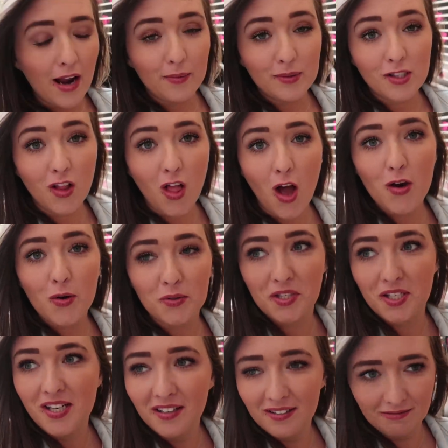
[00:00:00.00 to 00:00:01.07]
and it was
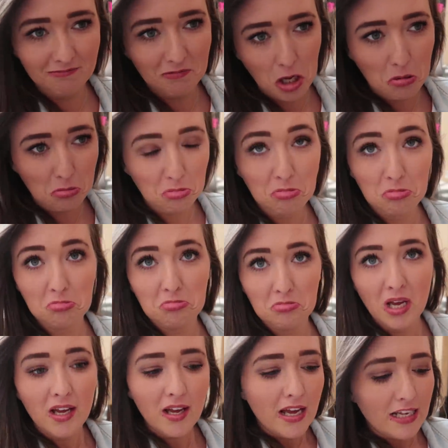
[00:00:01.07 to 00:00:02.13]
closed.
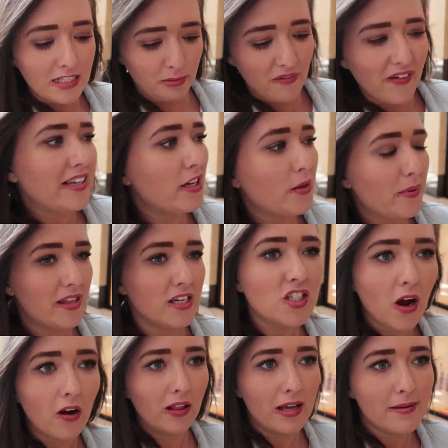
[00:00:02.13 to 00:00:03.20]
So we've ended up with a
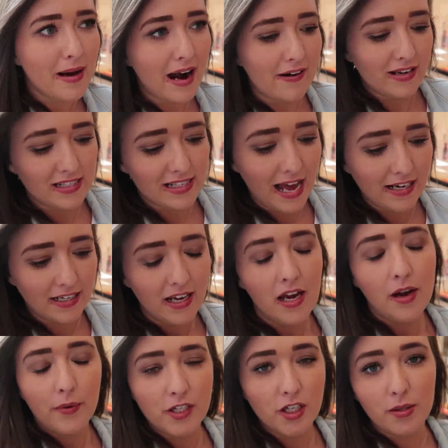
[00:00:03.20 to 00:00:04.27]
chocolate bar instead.
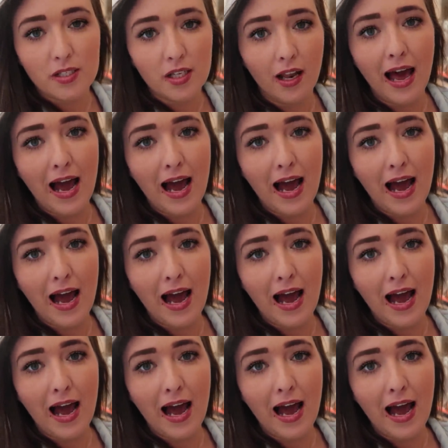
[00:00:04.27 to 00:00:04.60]
We do still